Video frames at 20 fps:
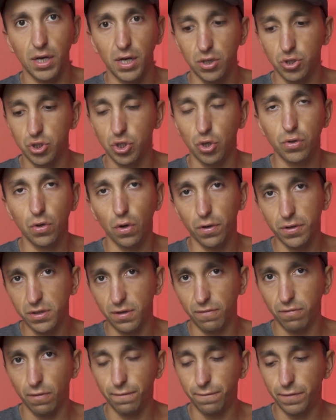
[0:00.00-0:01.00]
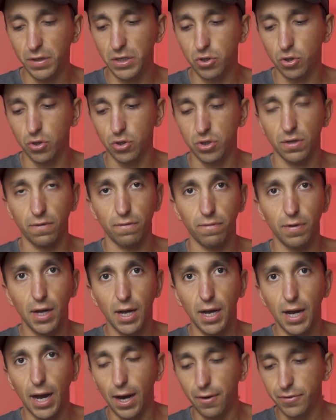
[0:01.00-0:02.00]
and show you all the different features of
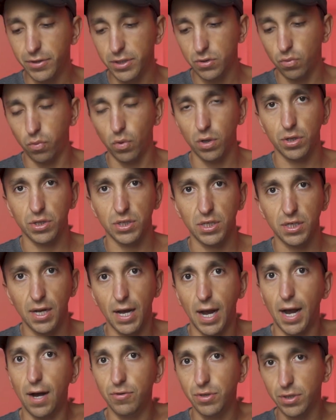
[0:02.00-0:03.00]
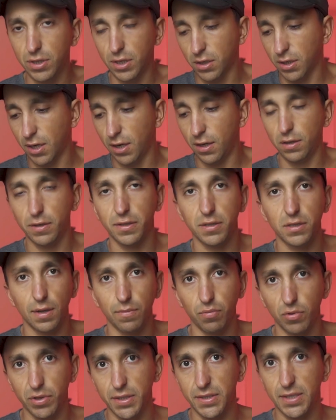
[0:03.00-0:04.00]
how this works and how you can get linked
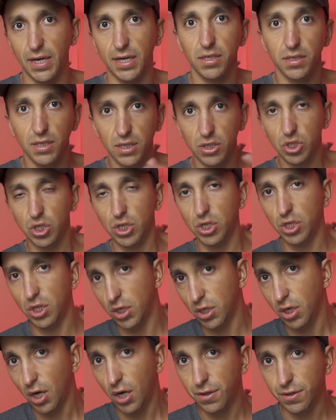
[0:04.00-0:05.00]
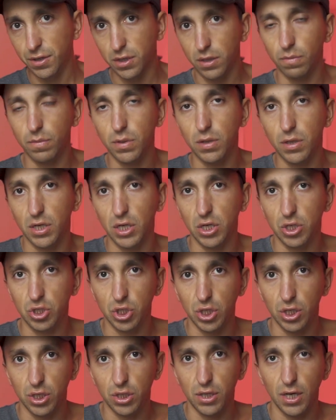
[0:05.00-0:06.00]
up with a dietitian and the
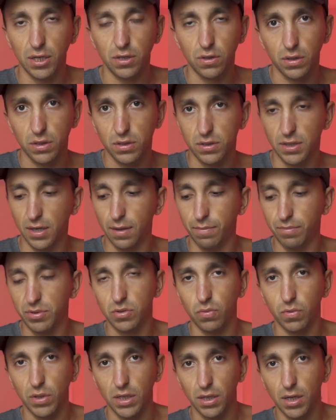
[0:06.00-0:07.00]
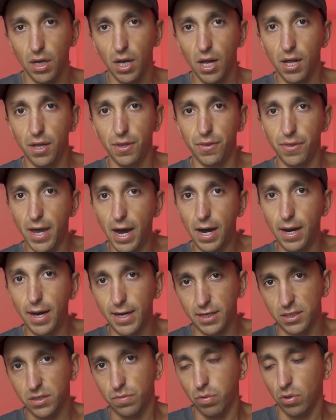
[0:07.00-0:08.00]
communication that you can set up between that
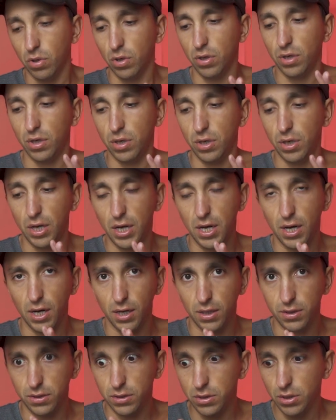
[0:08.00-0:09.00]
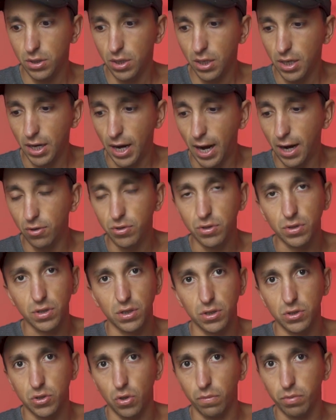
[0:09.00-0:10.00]
expert and how you can
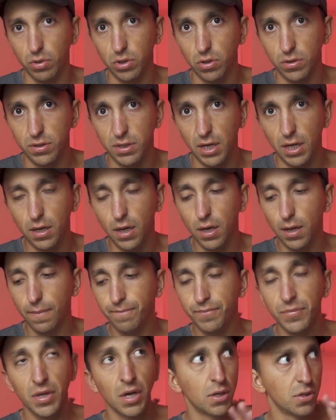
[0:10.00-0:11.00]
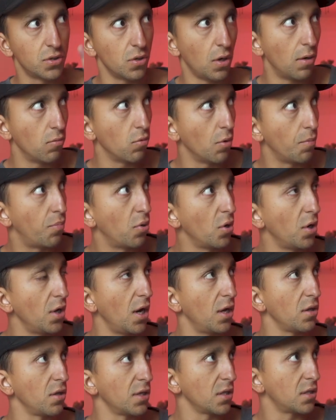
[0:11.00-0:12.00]
interpret your data. So I will put
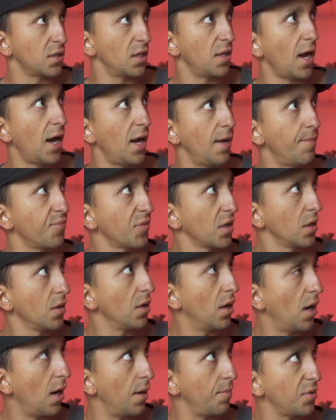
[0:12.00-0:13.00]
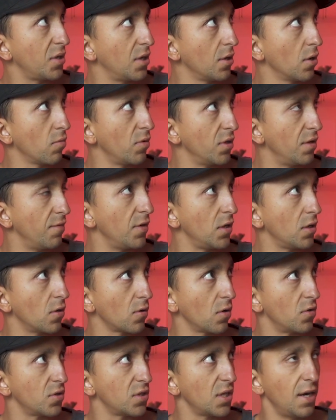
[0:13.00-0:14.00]
a link to that up here when the video
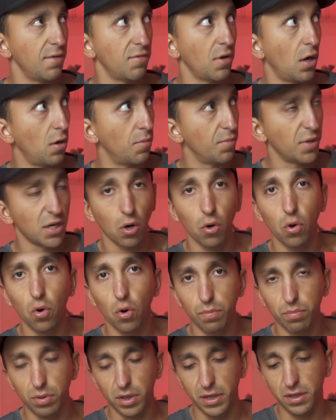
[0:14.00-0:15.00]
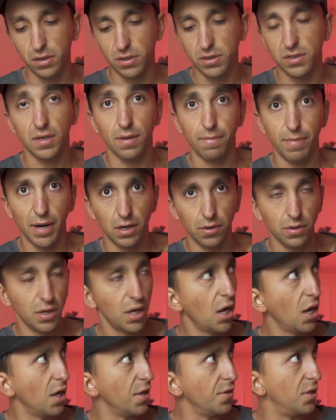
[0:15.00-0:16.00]
goes live, I'll make a whole playlist about
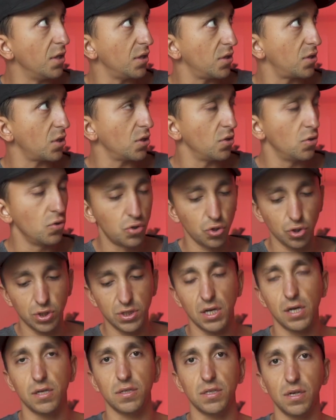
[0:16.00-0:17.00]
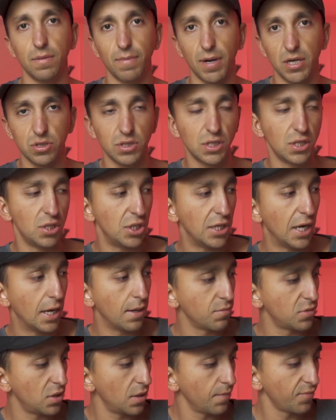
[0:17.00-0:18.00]
this NutriSense and about
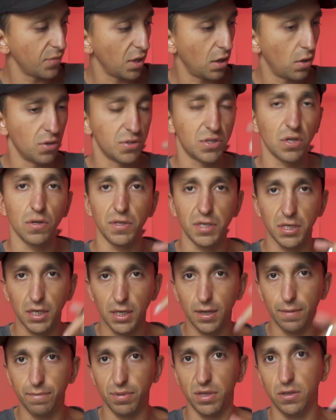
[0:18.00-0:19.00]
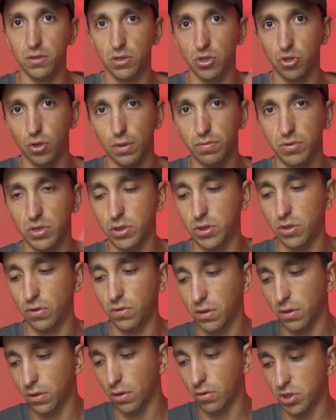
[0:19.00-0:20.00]
CGMs. I'll also link it up in the description so you
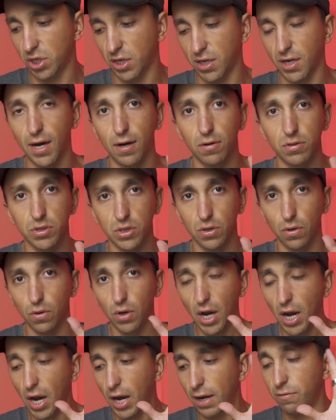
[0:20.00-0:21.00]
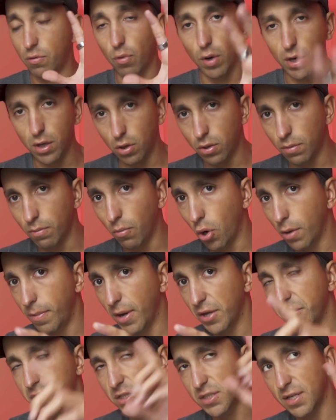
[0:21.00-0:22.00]
can go check it out. So if you want to learn more
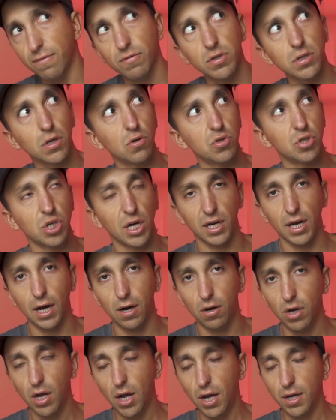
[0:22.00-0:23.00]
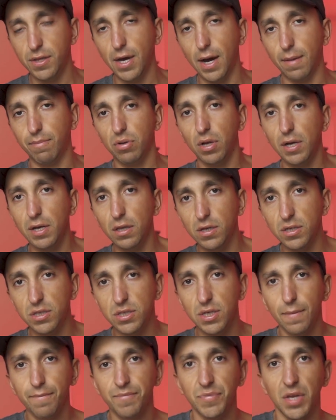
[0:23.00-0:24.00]
about this, definitely go check out that
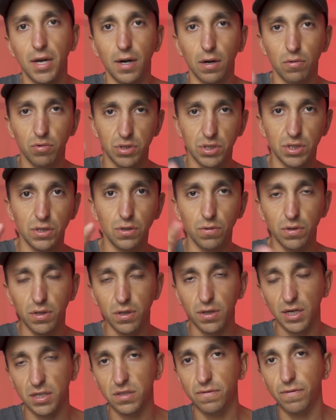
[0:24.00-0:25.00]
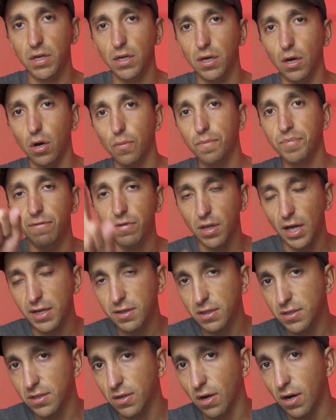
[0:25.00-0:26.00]
playlist and I will see you in the next video. If you like
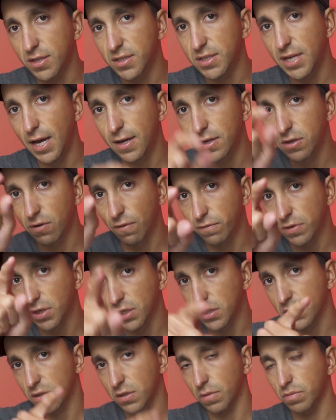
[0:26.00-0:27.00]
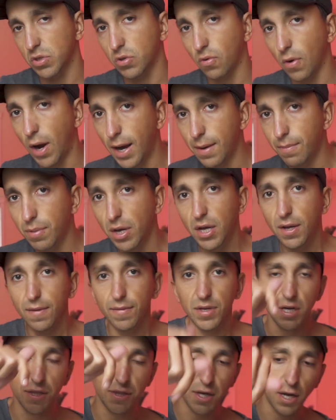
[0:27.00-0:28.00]
this content, don't forget to subscribe,
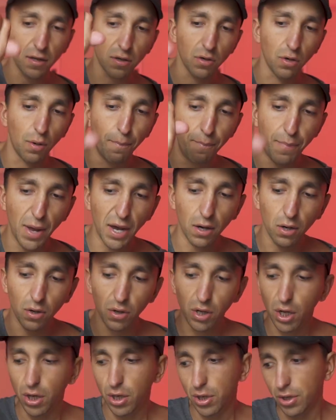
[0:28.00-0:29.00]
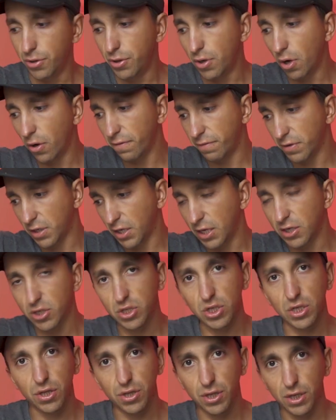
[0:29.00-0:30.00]
hit that little bell
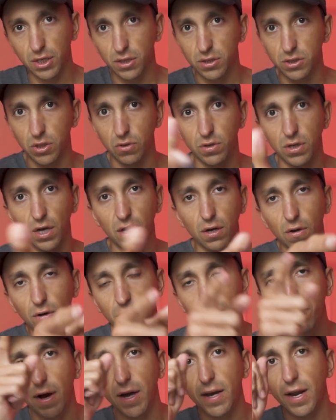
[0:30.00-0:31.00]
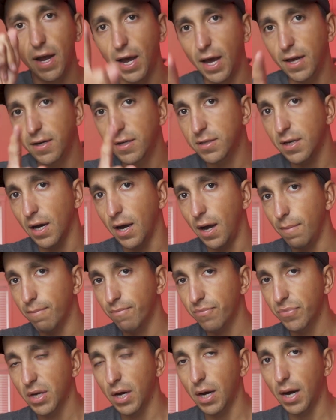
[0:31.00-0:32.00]
notification thing so you get notified anytime
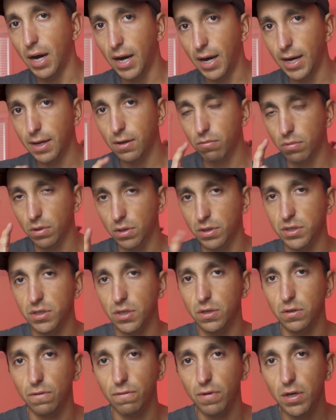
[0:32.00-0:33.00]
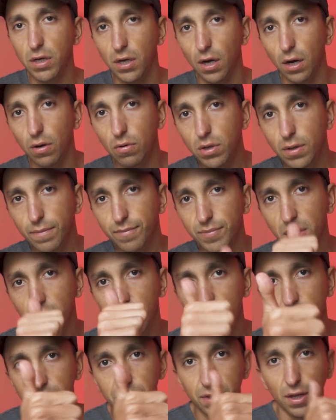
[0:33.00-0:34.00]
I release a new video.
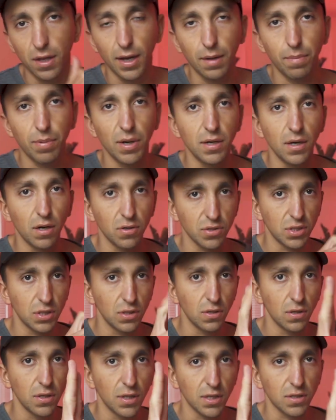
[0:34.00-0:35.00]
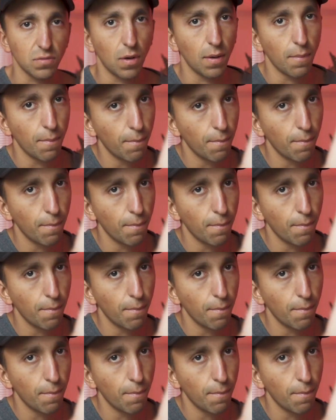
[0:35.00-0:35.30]
Hit the like button. I'll see you in the next one.